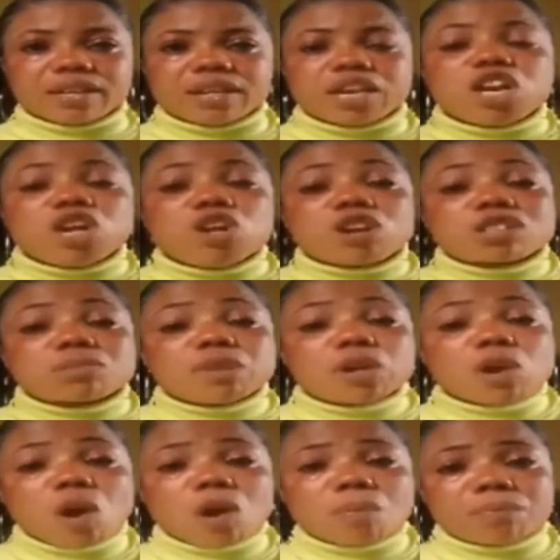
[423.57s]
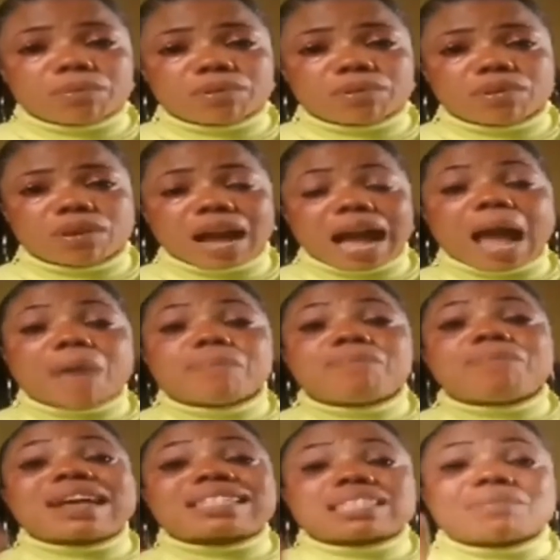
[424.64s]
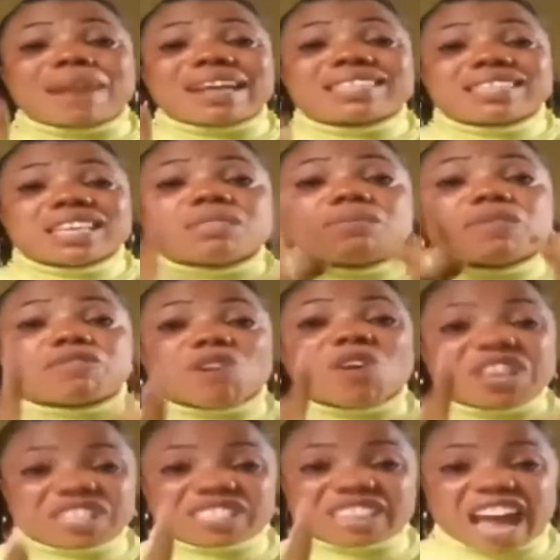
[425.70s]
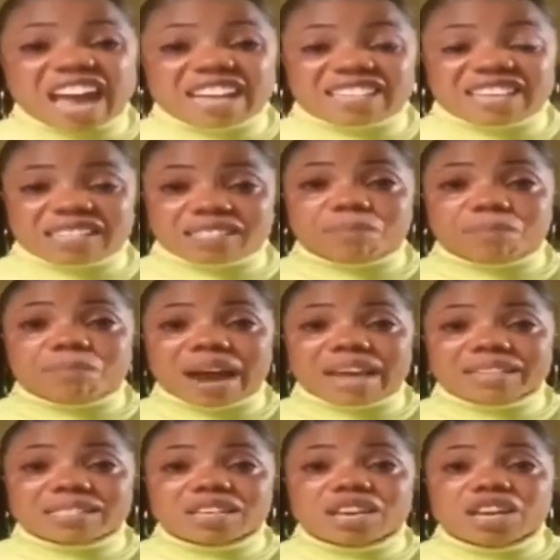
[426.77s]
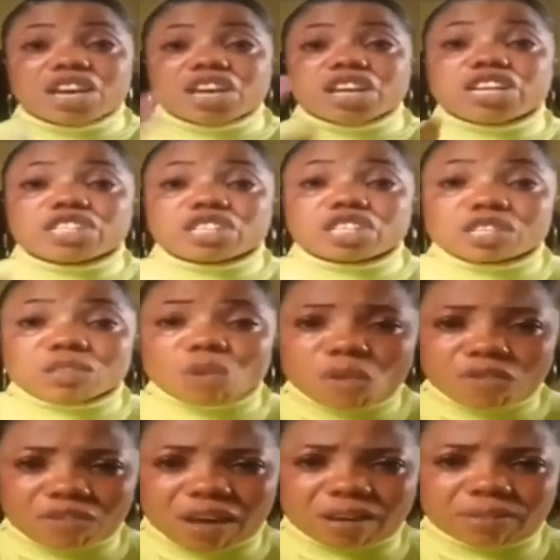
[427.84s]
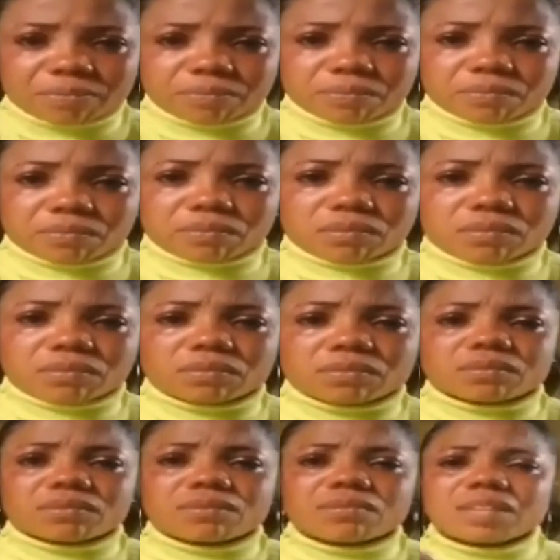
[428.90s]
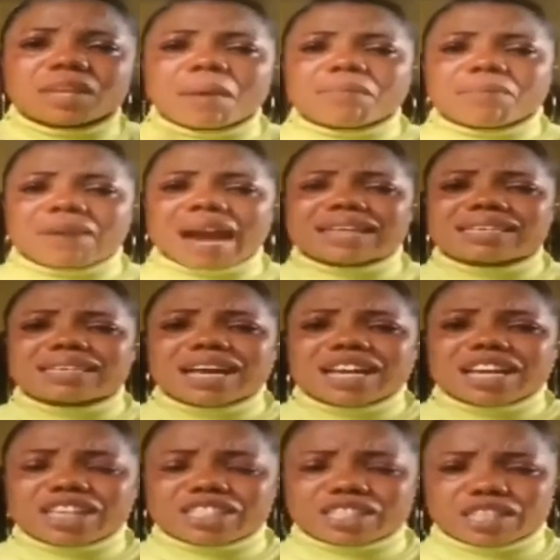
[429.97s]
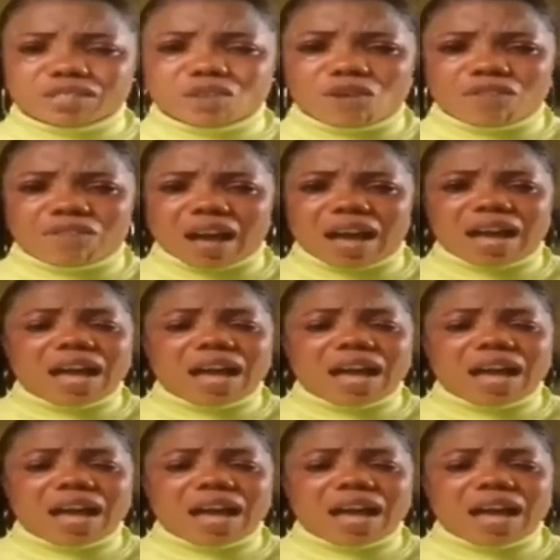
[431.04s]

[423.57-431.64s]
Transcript: He locked me up. I packed my things before his eyes. I said, Bright, it is over. Bright, it is over.